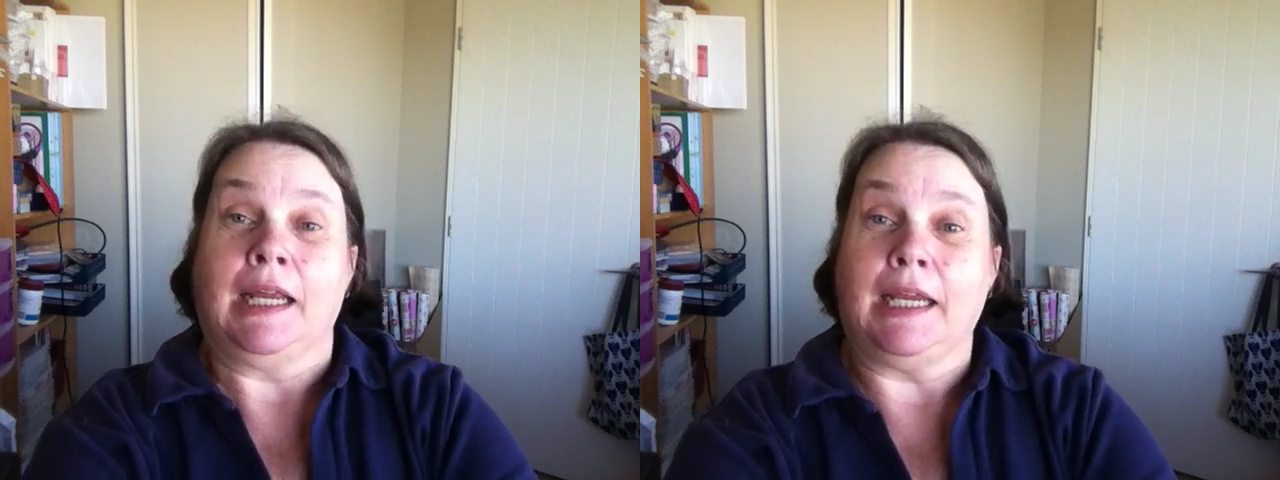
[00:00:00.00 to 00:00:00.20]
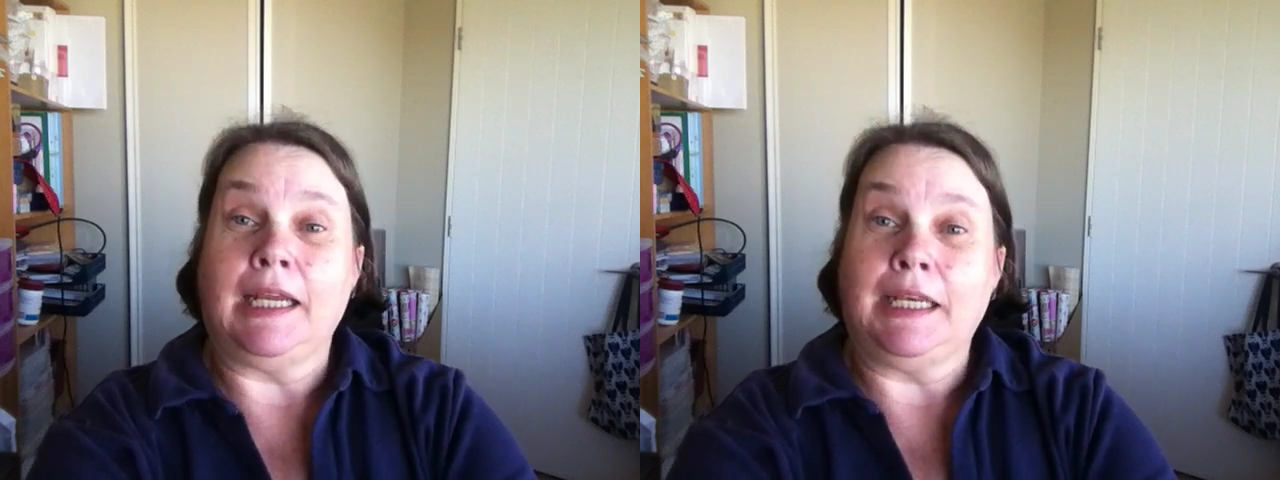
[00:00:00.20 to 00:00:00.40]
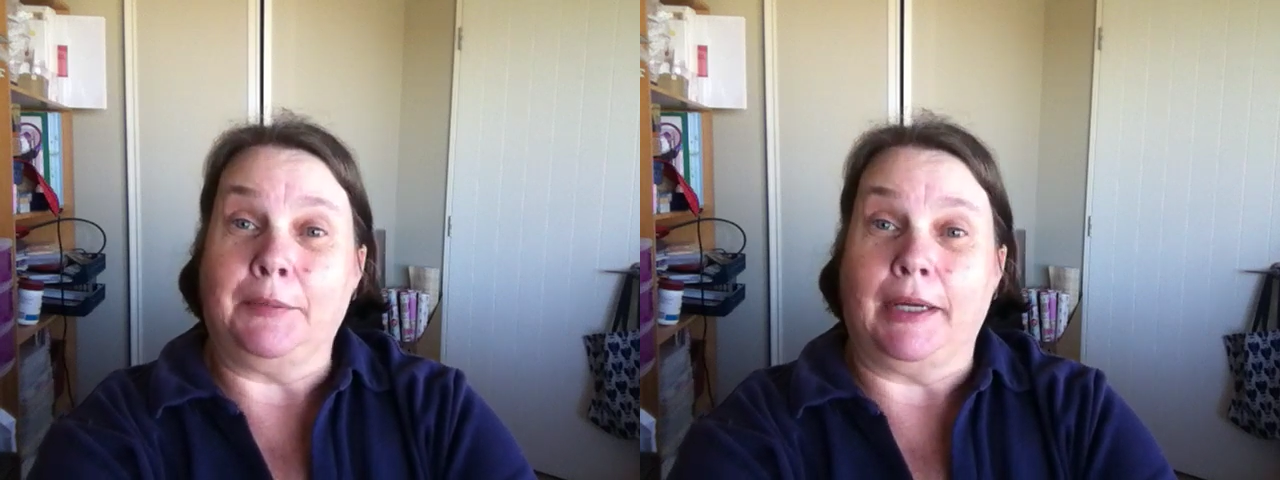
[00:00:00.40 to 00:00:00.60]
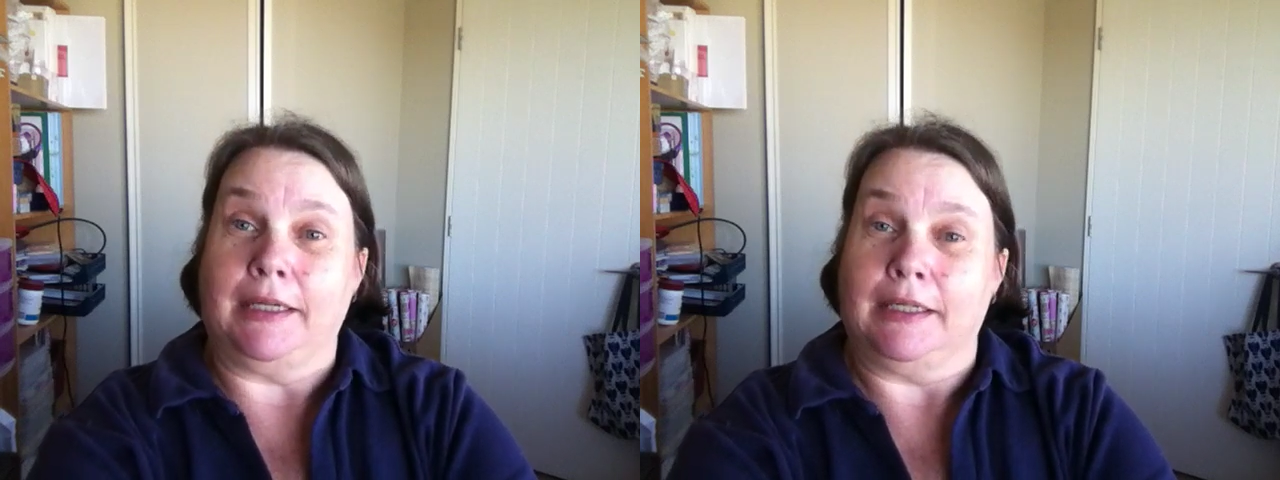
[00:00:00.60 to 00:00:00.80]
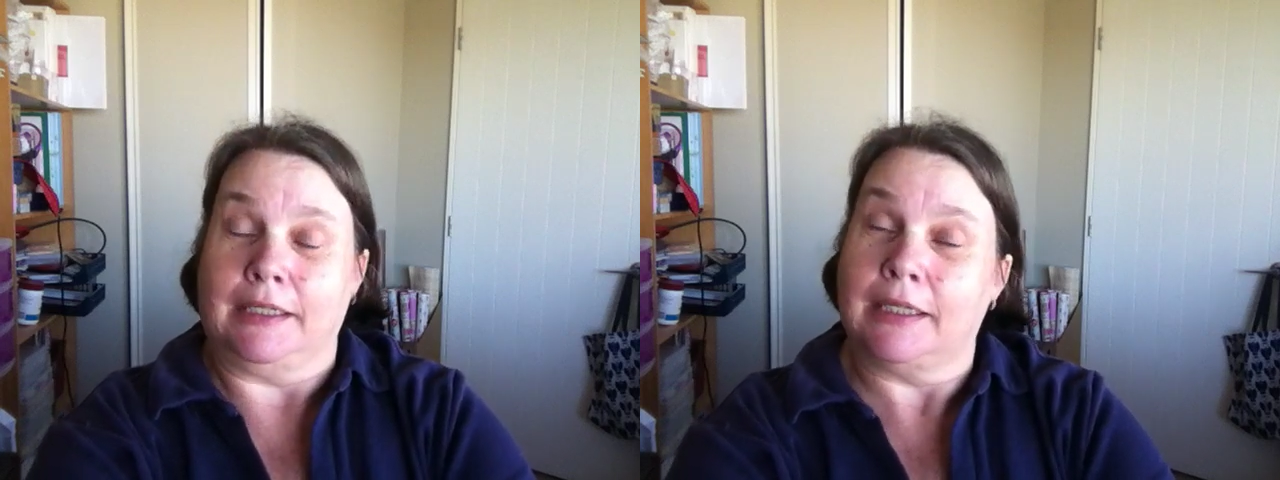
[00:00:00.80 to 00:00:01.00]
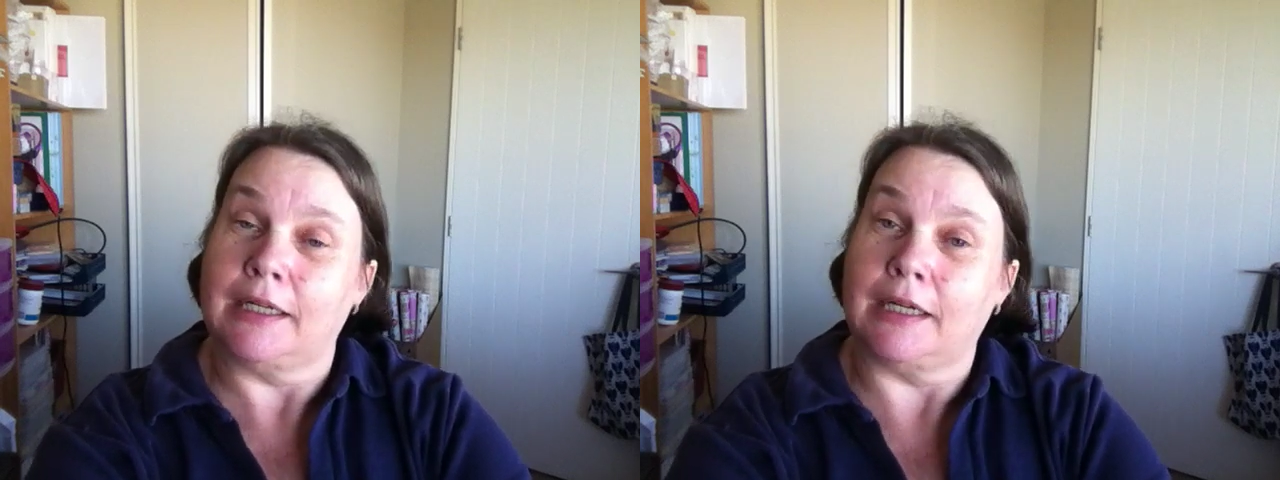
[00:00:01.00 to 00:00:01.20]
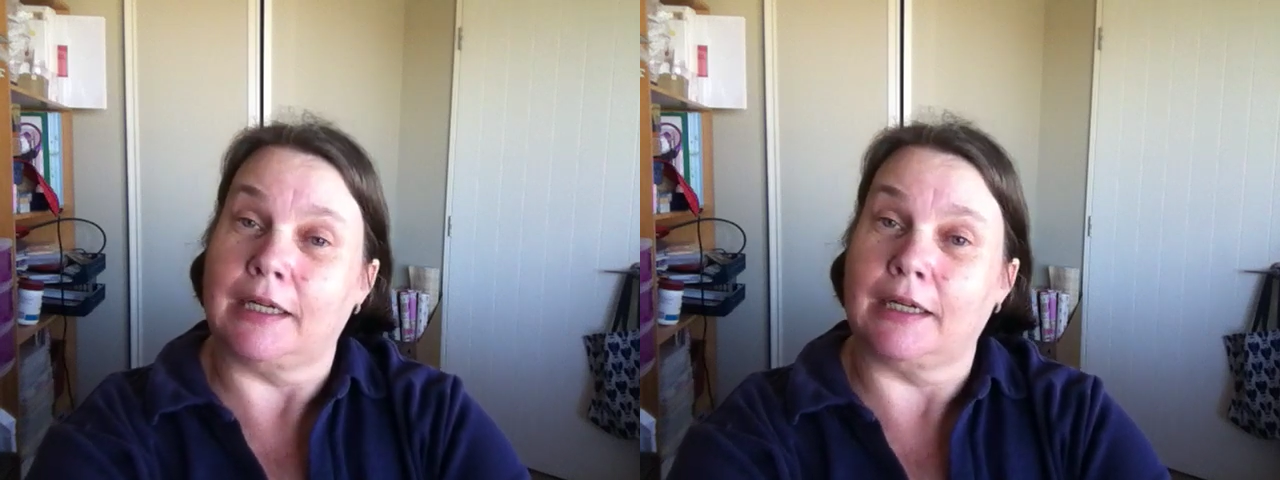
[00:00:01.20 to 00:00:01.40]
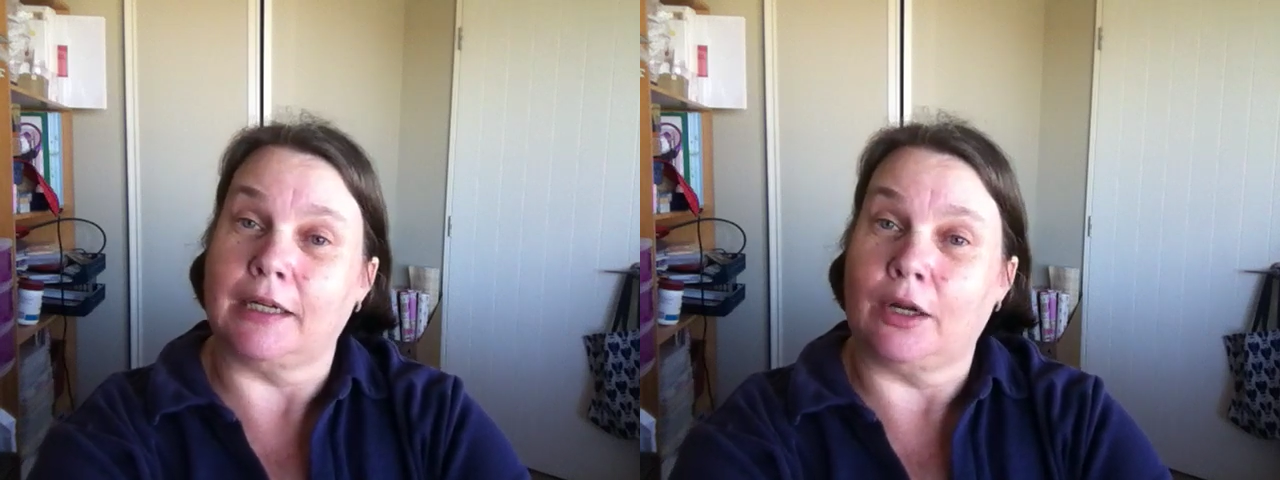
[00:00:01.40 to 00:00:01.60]
Anyway,
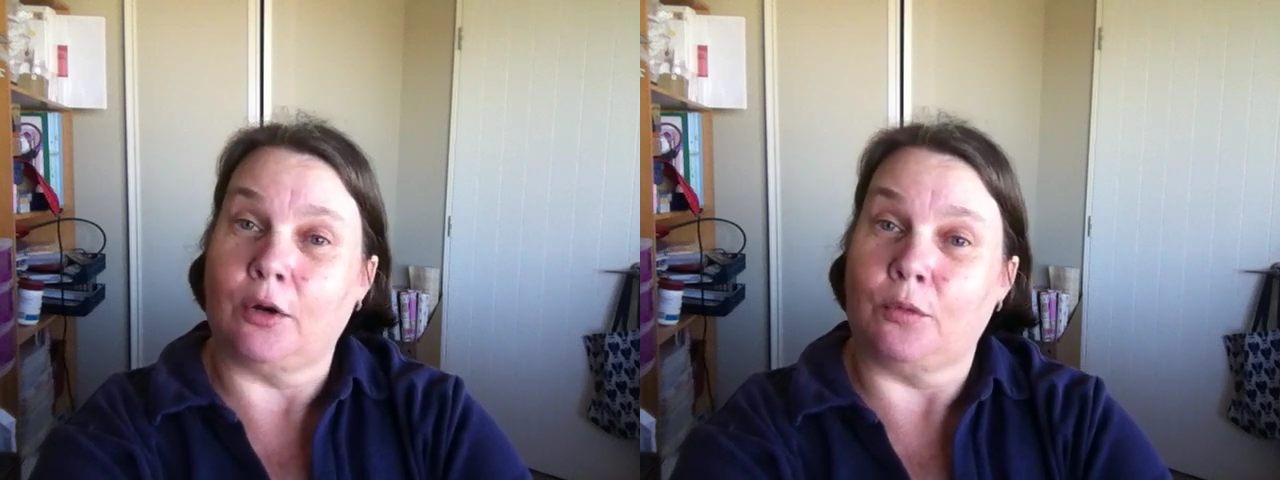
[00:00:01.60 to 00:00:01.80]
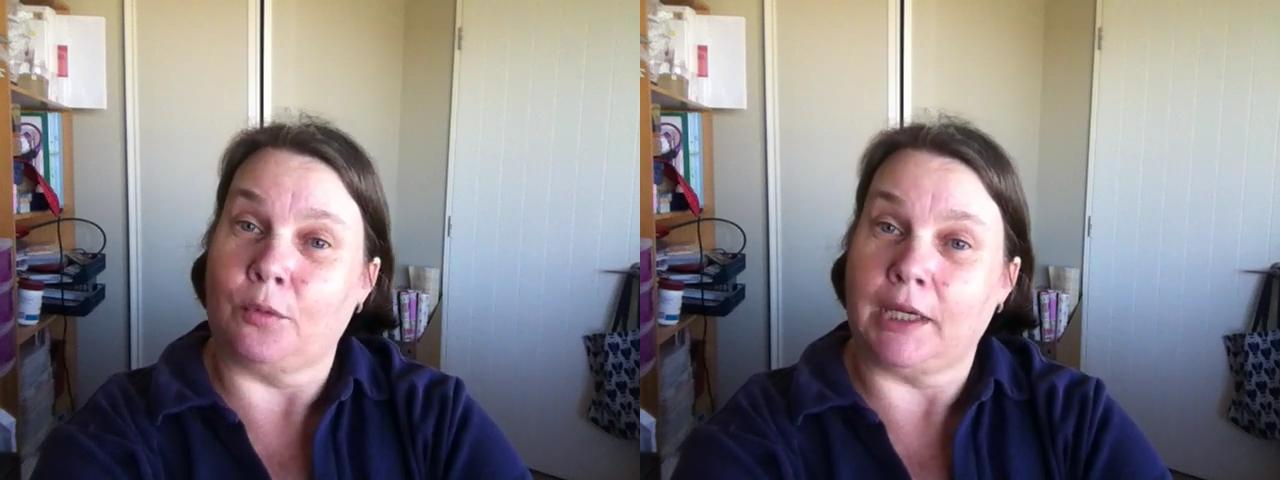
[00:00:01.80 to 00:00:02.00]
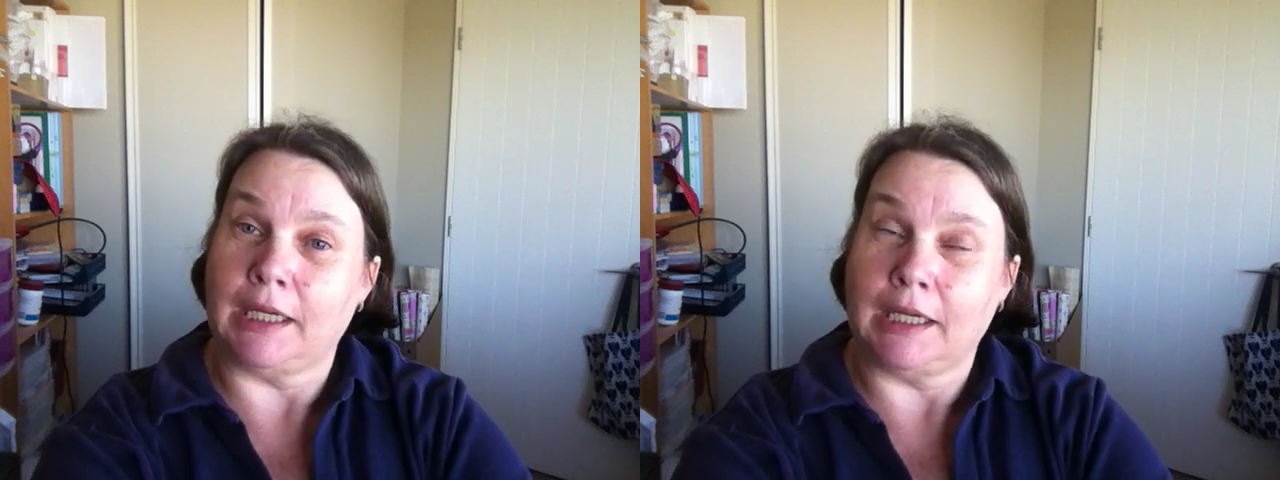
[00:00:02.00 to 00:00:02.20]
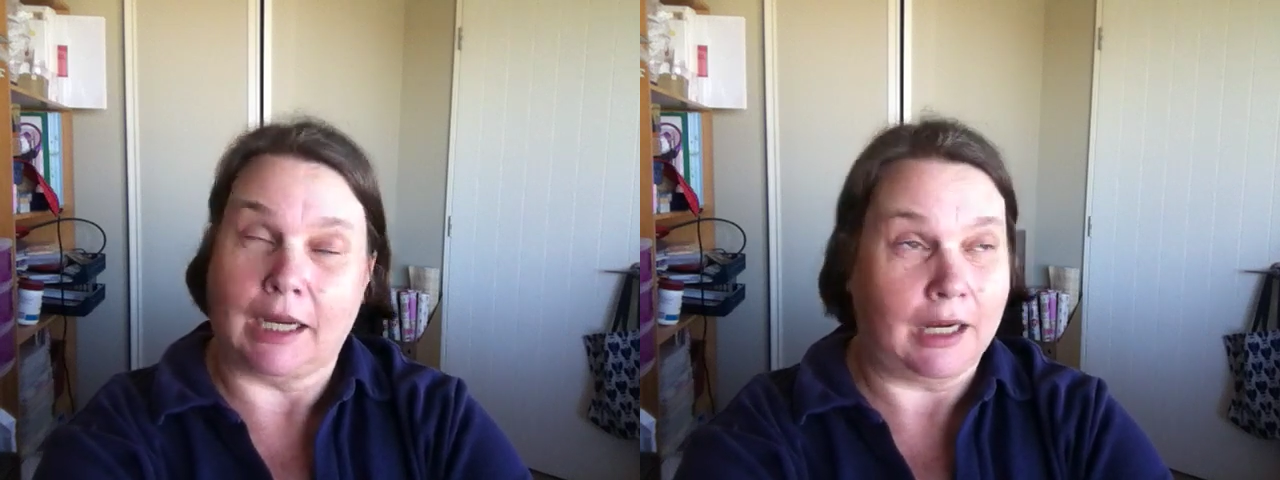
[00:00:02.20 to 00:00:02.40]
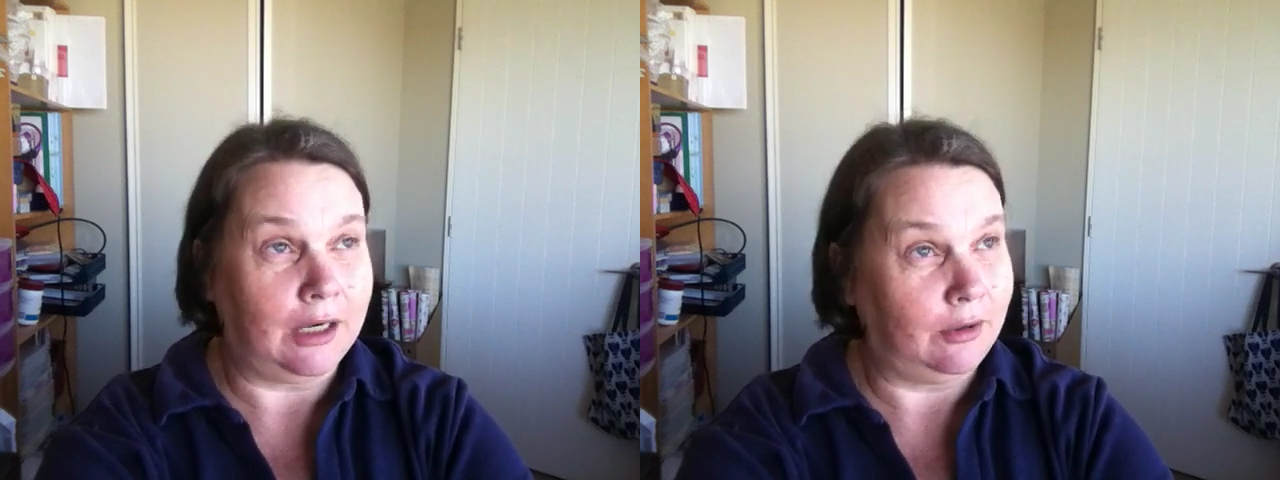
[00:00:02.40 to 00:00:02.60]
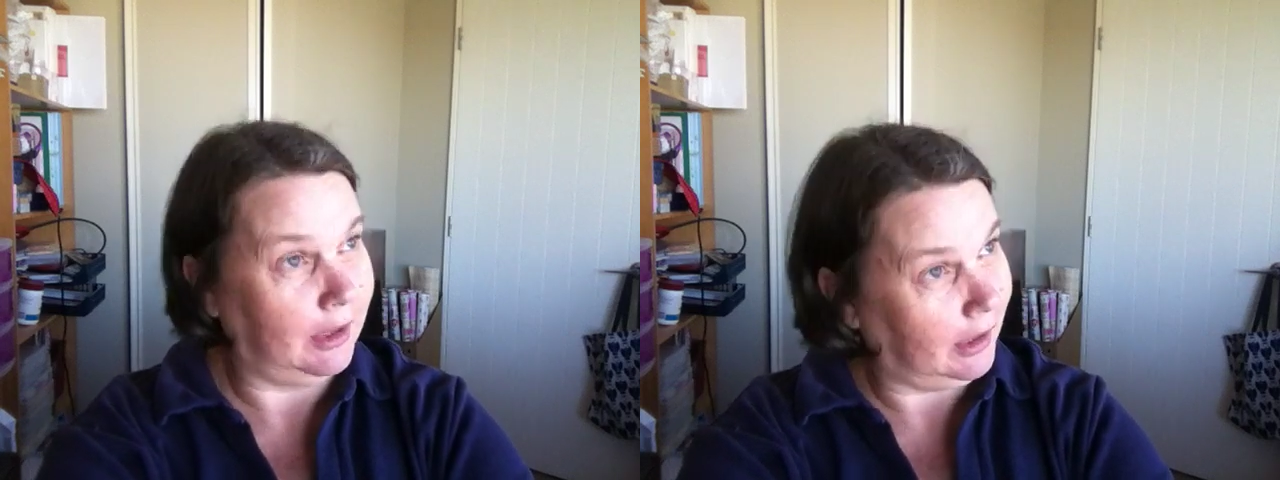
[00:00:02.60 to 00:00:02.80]
we are